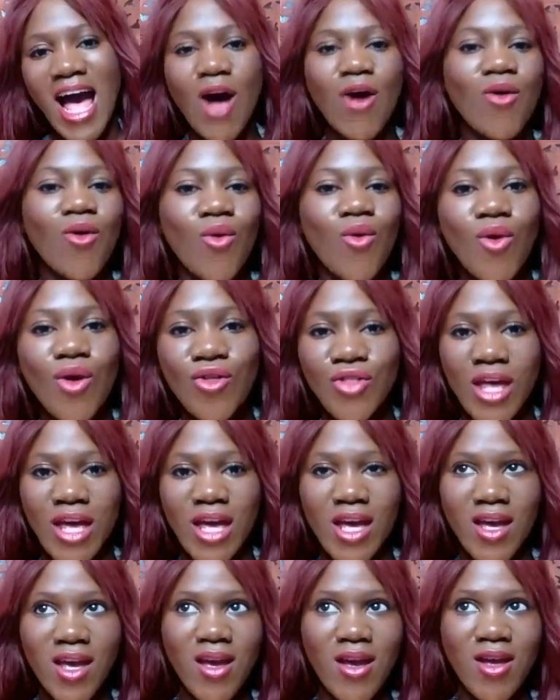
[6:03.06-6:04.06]
how
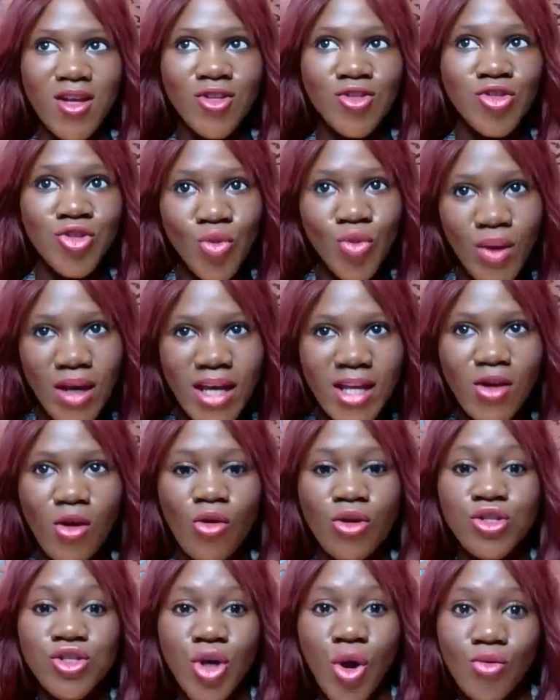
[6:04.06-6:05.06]
they do it
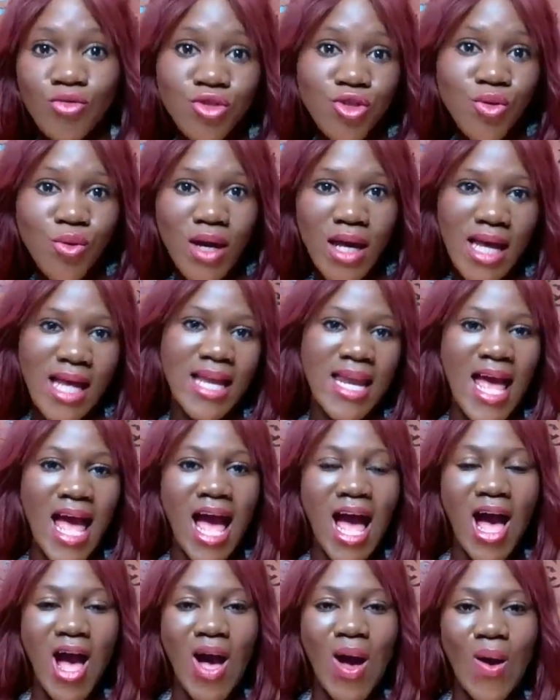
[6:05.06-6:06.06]
or don't do it, and
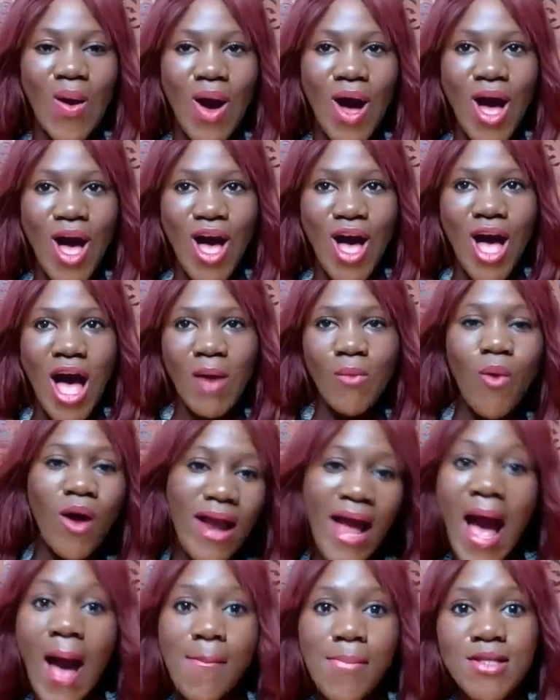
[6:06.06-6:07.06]

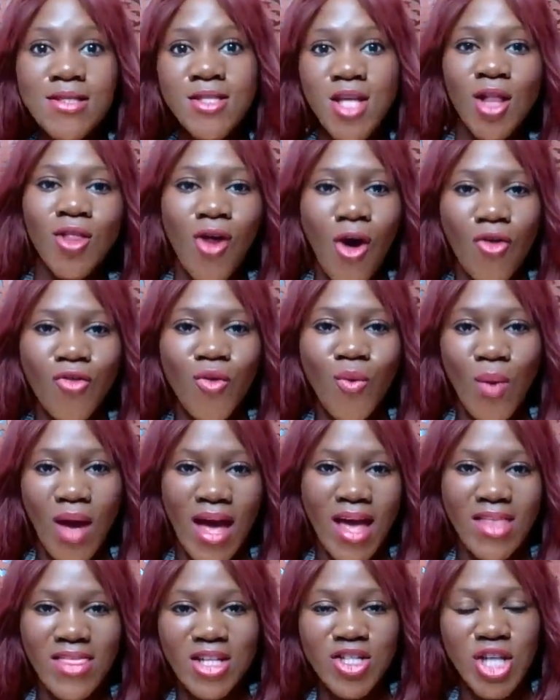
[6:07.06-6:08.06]
what happens along the
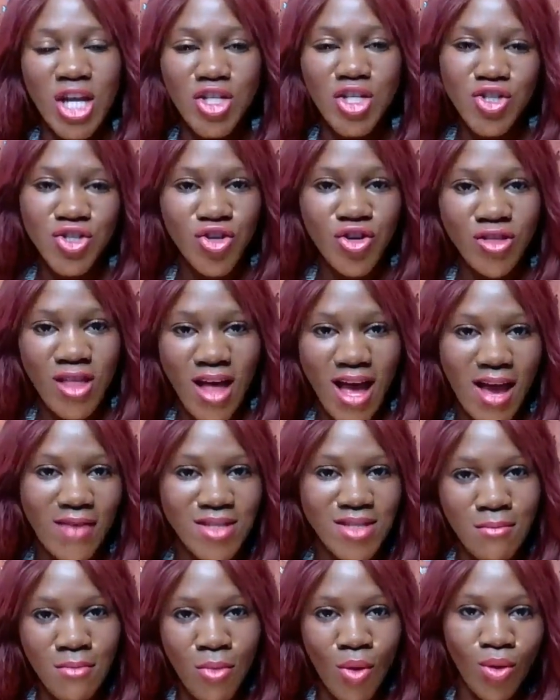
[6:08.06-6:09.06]
way that changes their
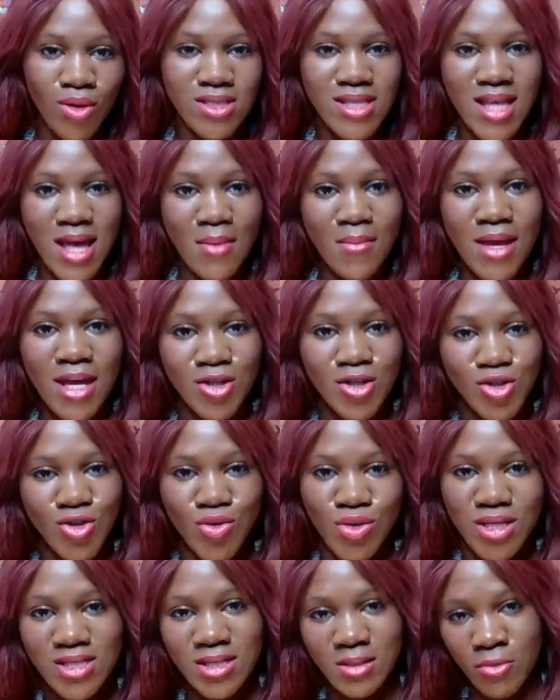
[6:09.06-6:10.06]
lives and molds them
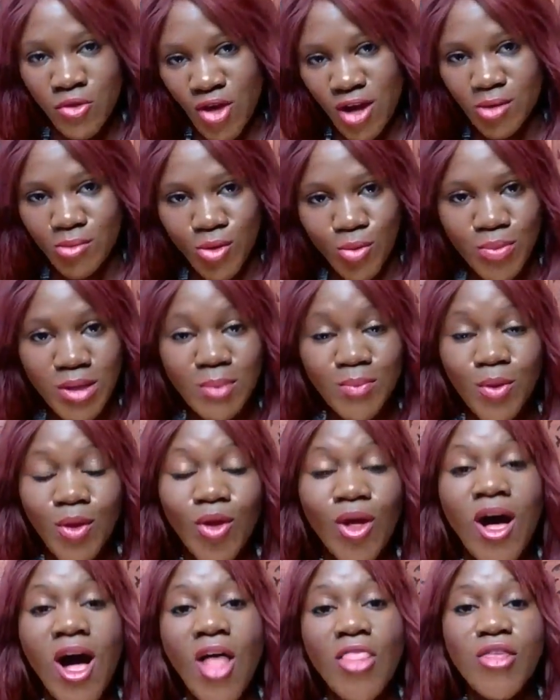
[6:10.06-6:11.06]
into these incredible
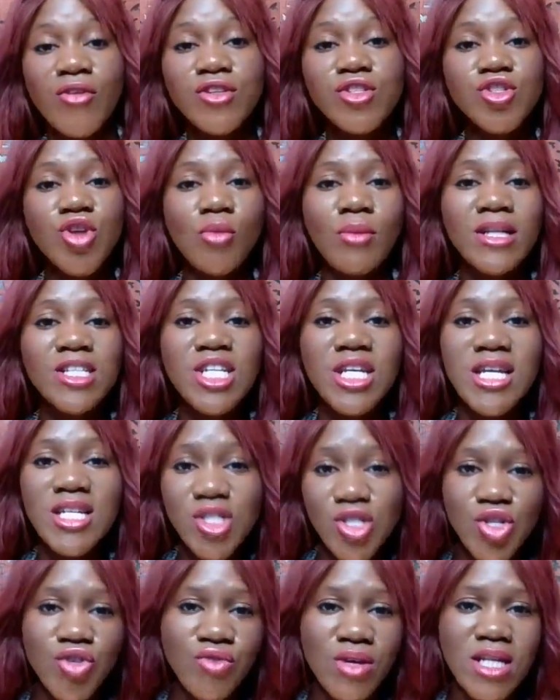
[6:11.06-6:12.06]
people. There is so much
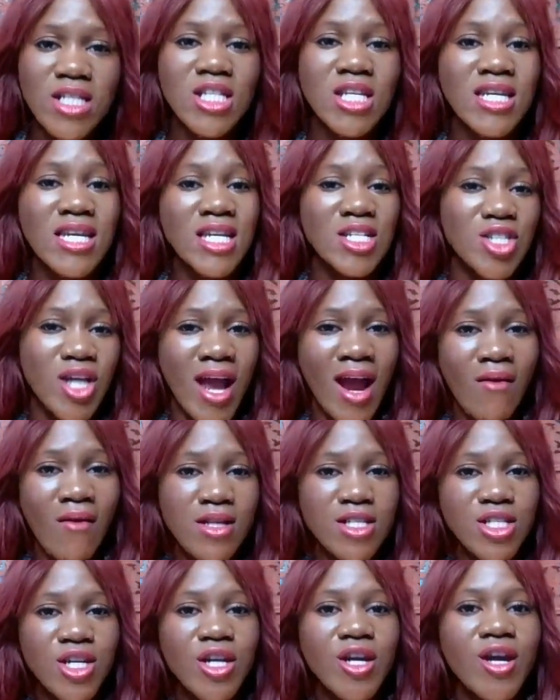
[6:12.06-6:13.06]
history to each
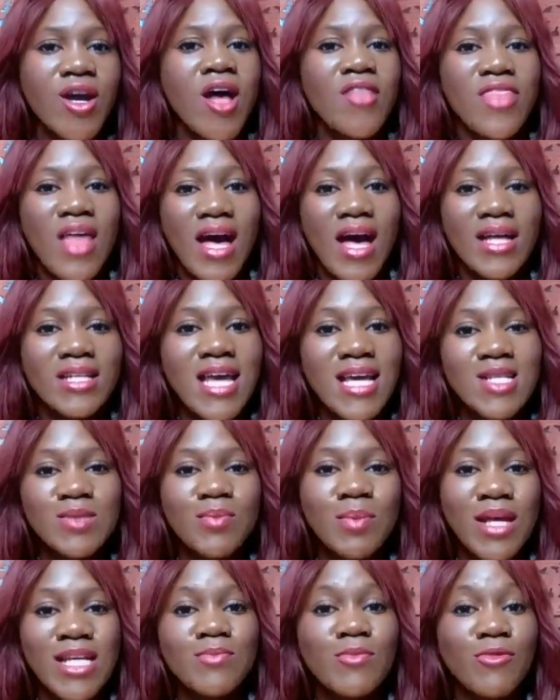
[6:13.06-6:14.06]
character that
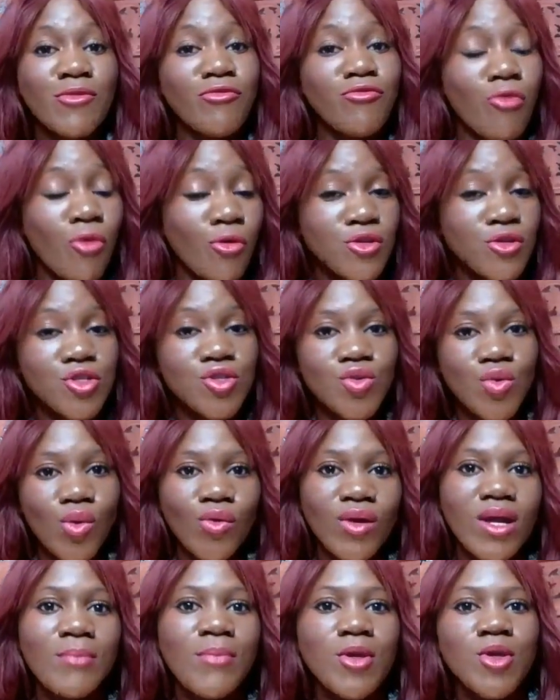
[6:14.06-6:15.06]
takes place before the
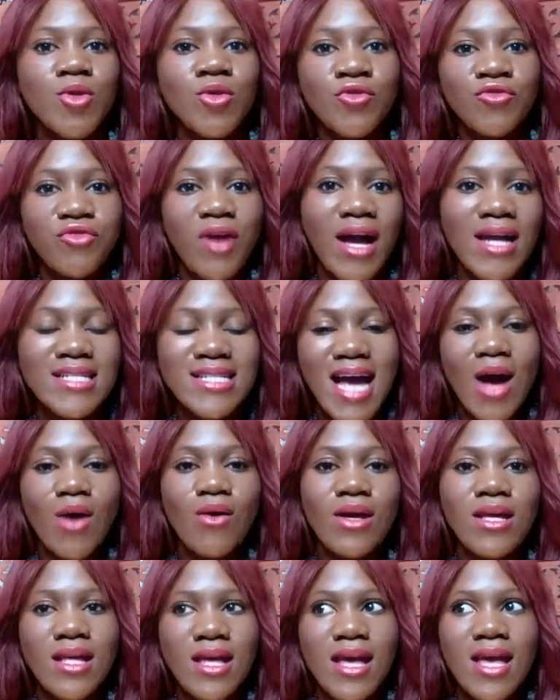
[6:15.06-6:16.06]
story, but you find
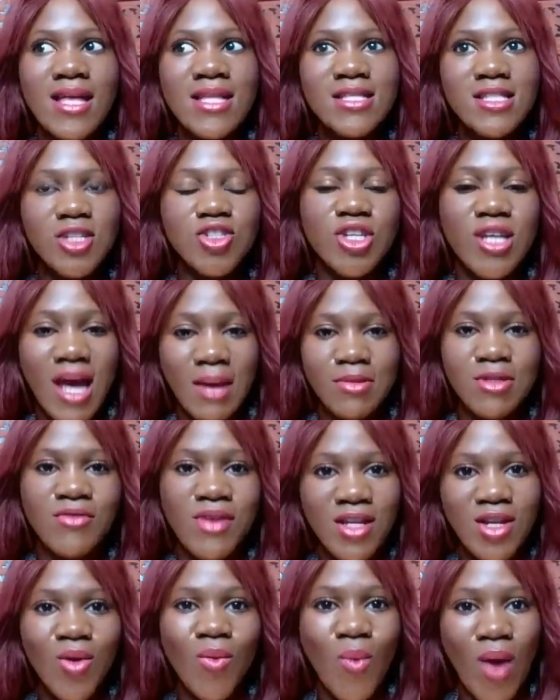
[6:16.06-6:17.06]
out in such a
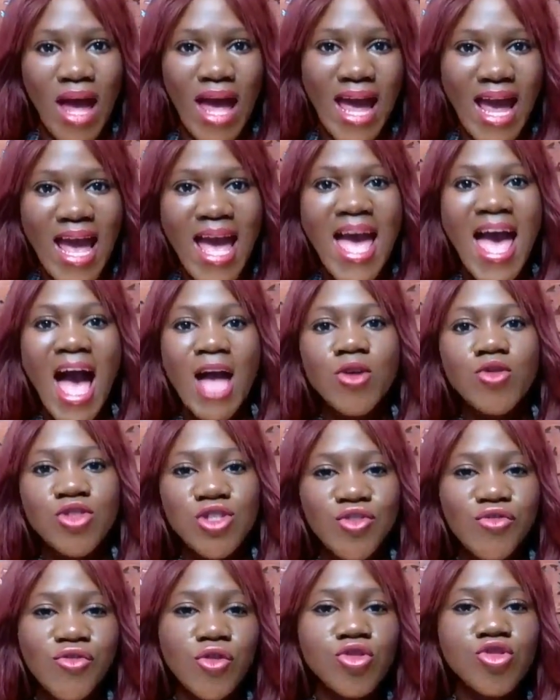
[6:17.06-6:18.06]
captivating way, and you
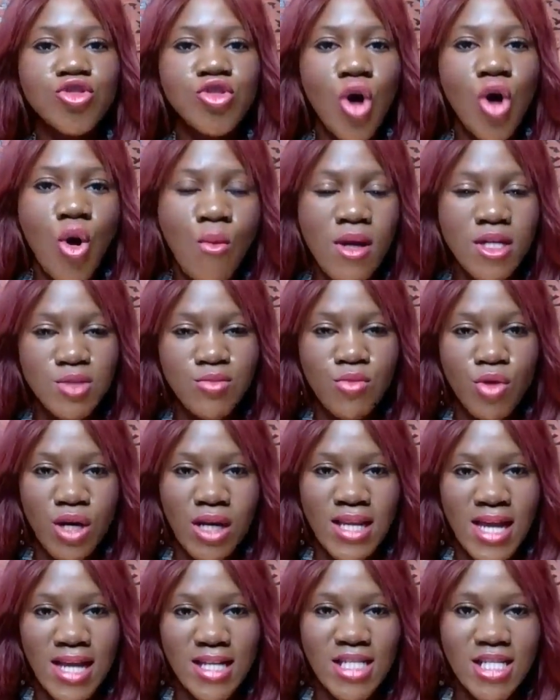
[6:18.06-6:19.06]
just feel so much more
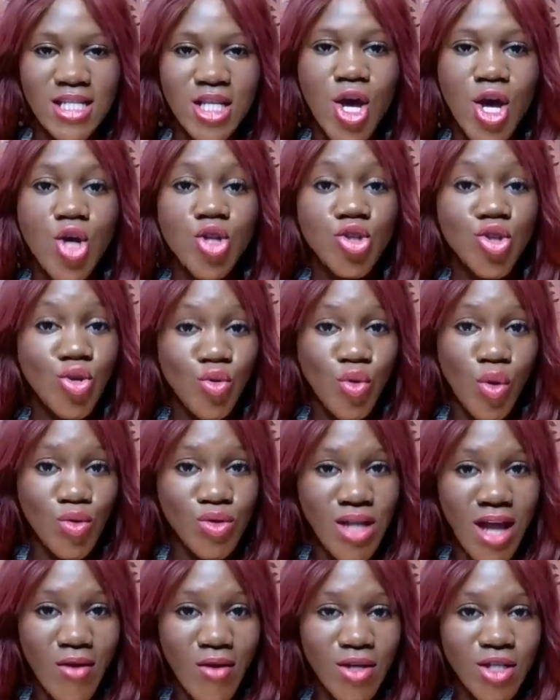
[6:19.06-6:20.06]
connected to
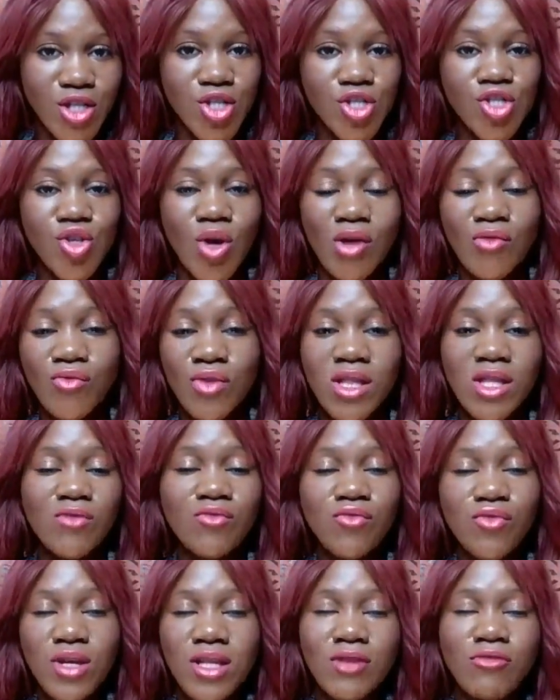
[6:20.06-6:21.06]
those characters. So I really,
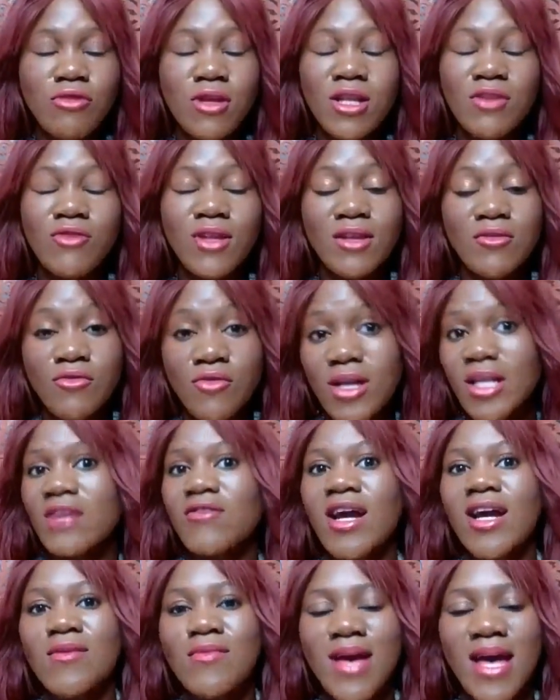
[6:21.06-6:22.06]
really, really, really,
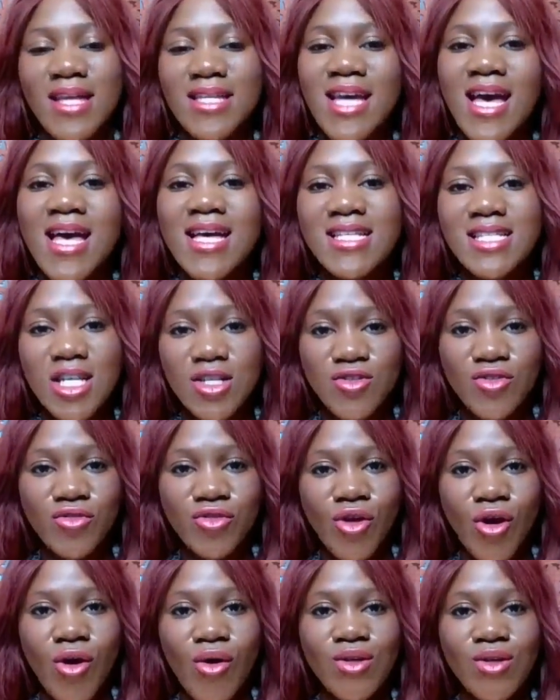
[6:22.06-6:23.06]
really recommend Six
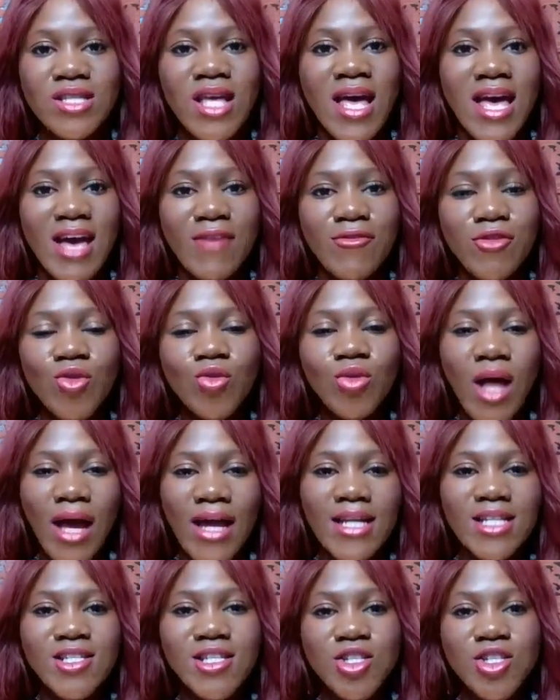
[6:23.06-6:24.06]
of Crows if you
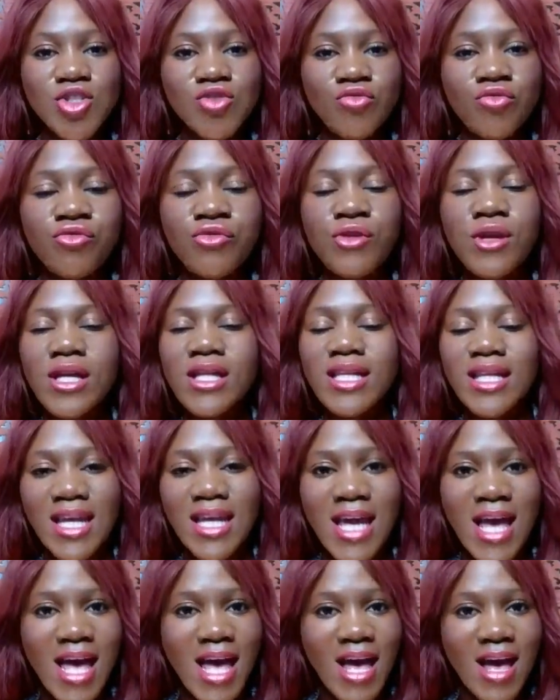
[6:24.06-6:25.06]
like to just
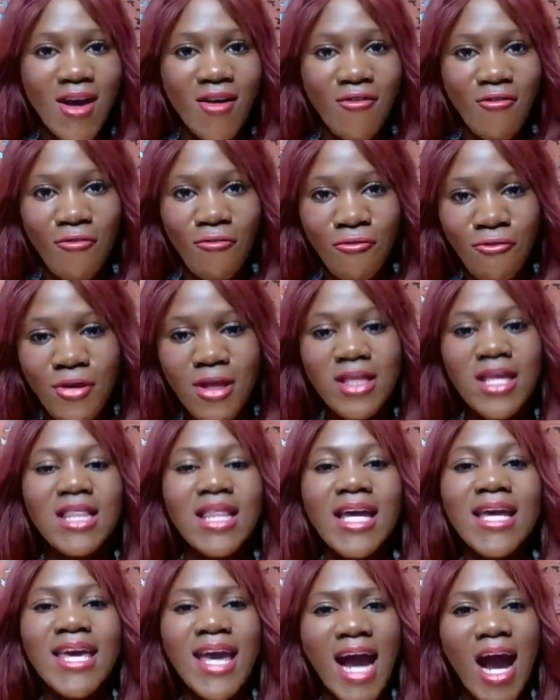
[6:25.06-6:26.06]
really,
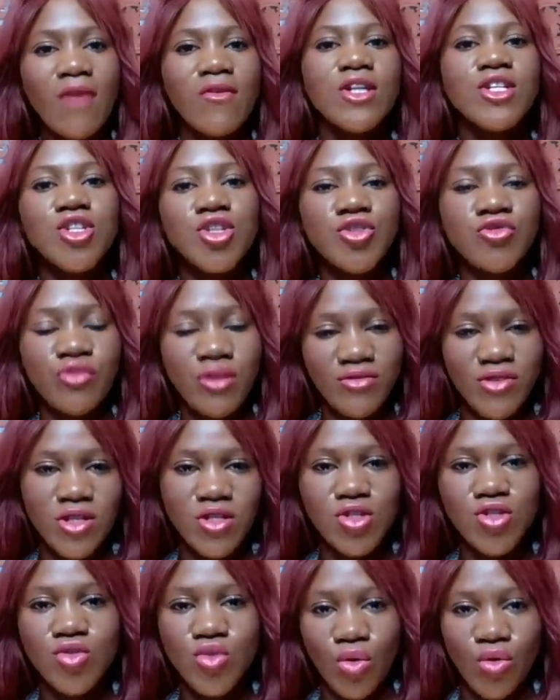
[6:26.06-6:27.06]
really like
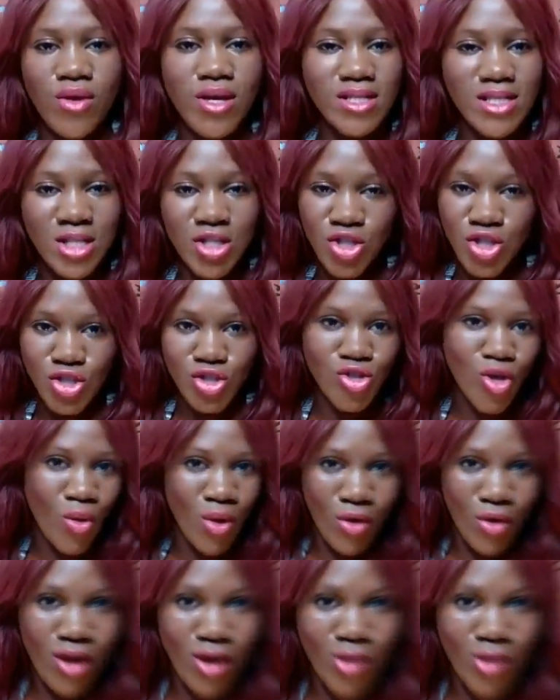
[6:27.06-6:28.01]
character-driven stories. It's just so